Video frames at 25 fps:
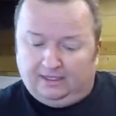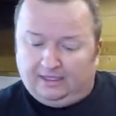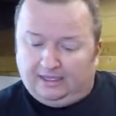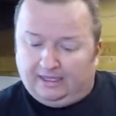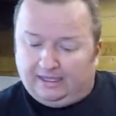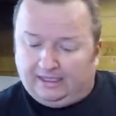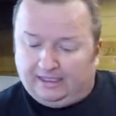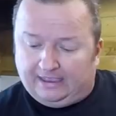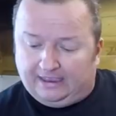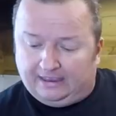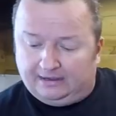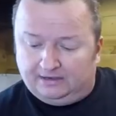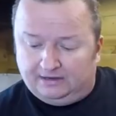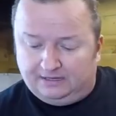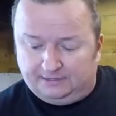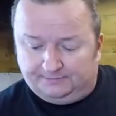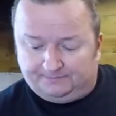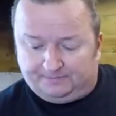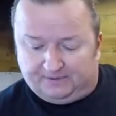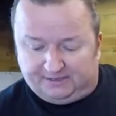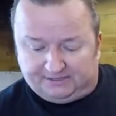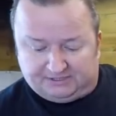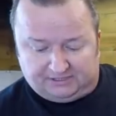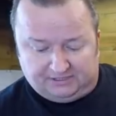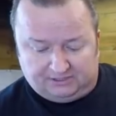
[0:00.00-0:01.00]
and
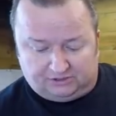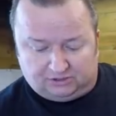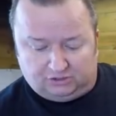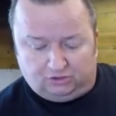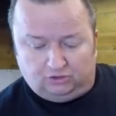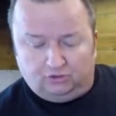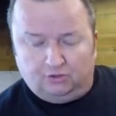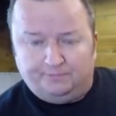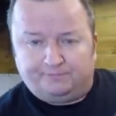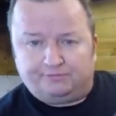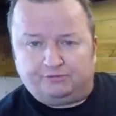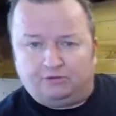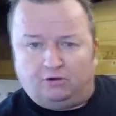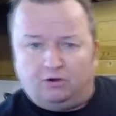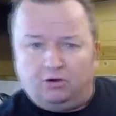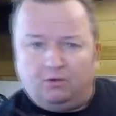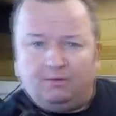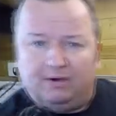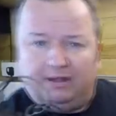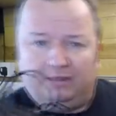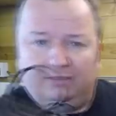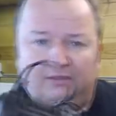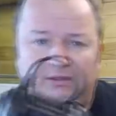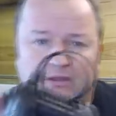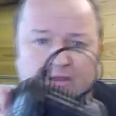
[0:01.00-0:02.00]
basic two-prong
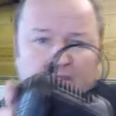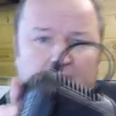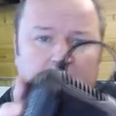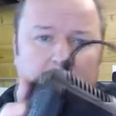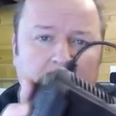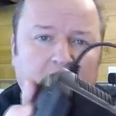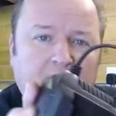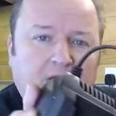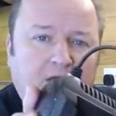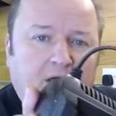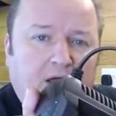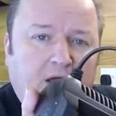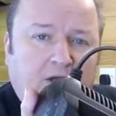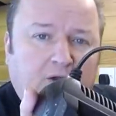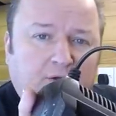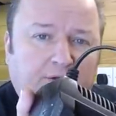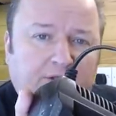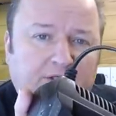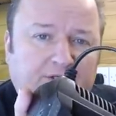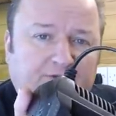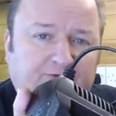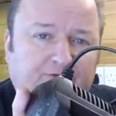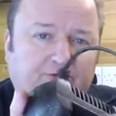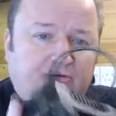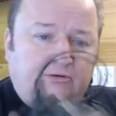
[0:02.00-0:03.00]
one. I got
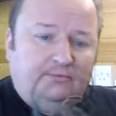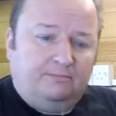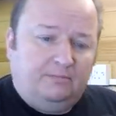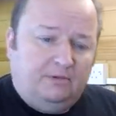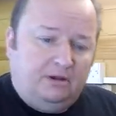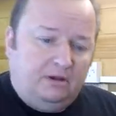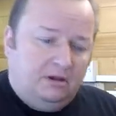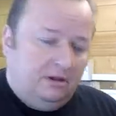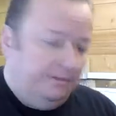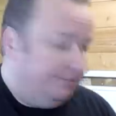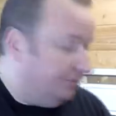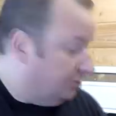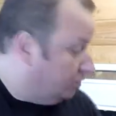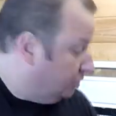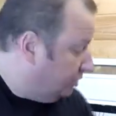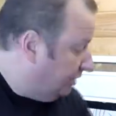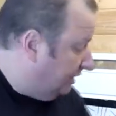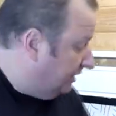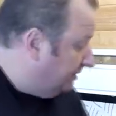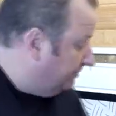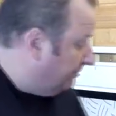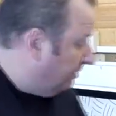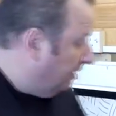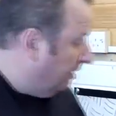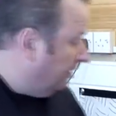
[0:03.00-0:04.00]
this from
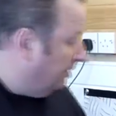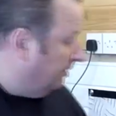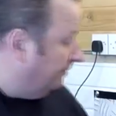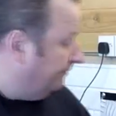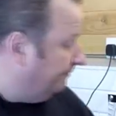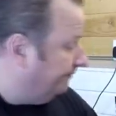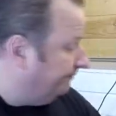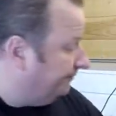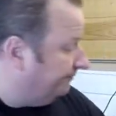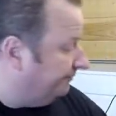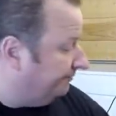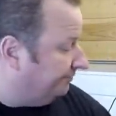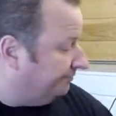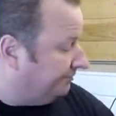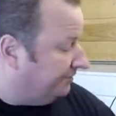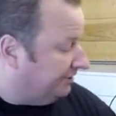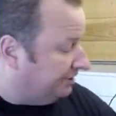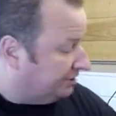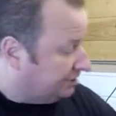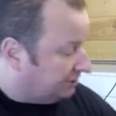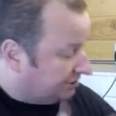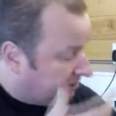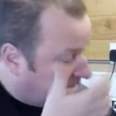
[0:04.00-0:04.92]
Machine Mart, this